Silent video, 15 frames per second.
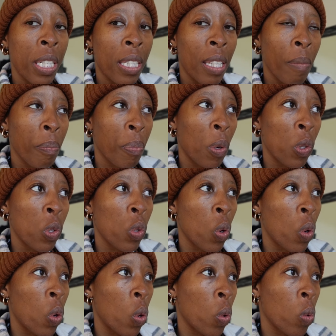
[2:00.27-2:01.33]
simple.
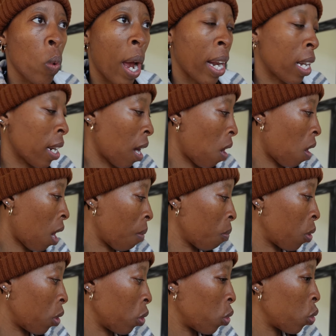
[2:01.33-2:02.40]
So right now I'm
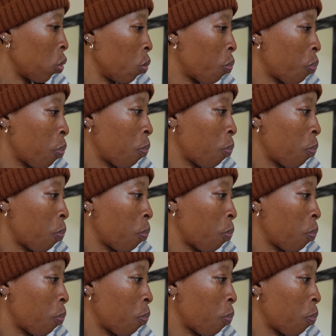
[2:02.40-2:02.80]
going to